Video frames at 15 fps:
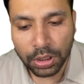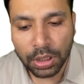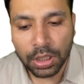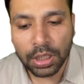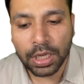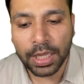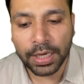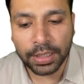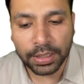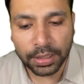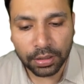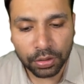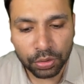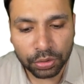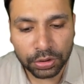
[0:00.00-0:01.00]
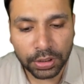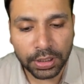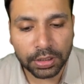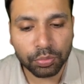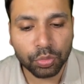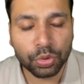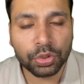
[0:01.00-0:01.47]
kinetic growth rate
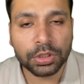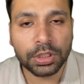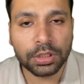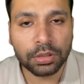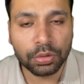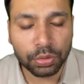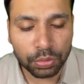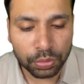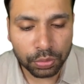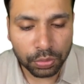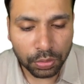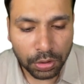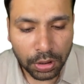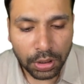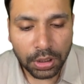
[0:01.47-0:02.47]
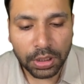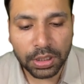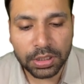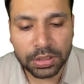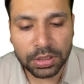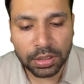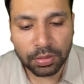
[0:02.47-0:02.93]
more than 2
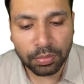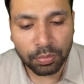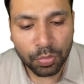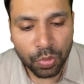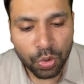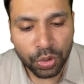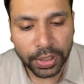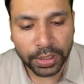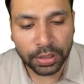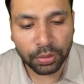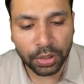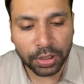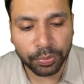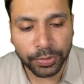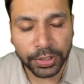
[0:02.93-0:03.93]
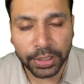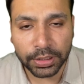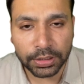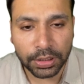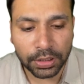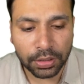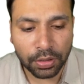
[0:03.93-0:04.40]
is more accurate
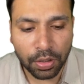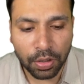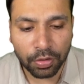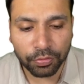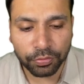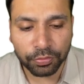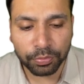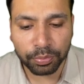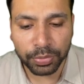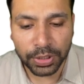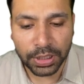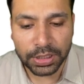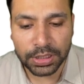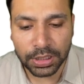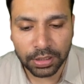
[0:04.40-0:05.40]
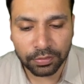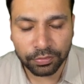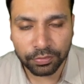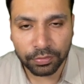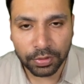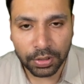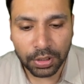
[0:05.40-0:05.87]
predictor of PHLF
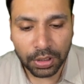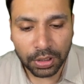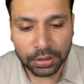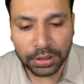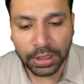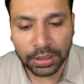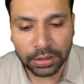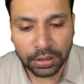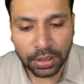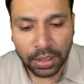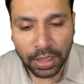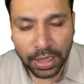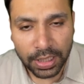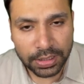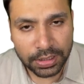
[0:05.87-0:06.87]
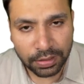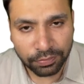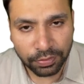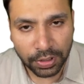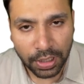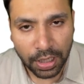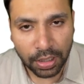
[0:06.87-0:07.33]
than
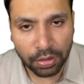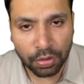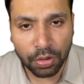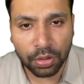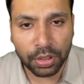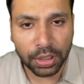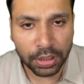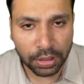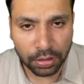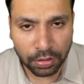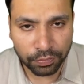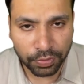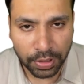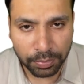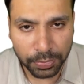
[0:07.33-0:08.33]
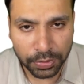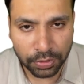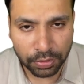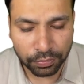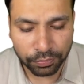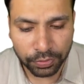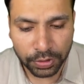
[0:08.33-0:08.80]
SFLR or degree of
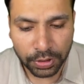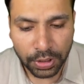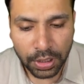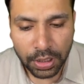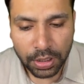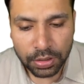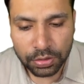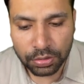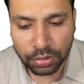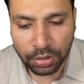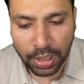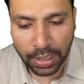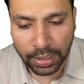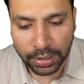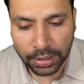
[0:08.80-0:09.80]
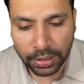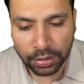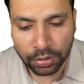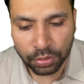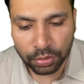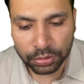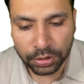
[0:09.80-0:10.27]
hypertrophy. So kinetic
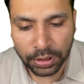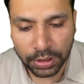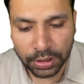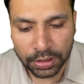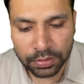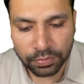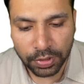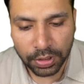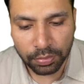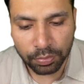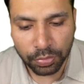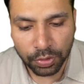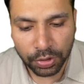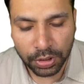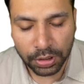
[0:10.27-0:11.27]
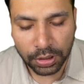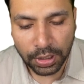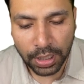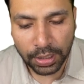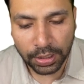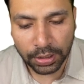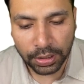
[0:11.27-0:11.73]
growth rate is very important.
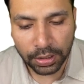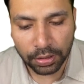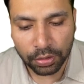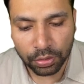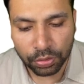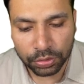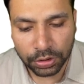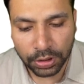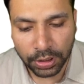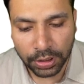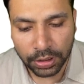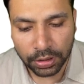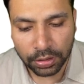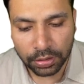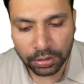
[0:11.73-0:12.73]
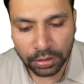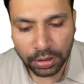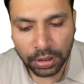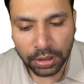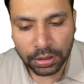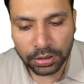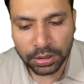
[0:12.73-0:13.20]
Kinetic growth rate.
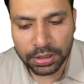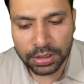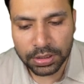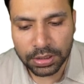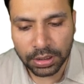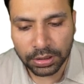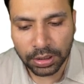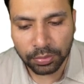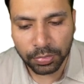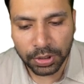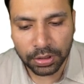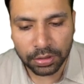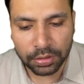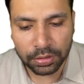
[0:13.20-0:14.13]
This is nothing but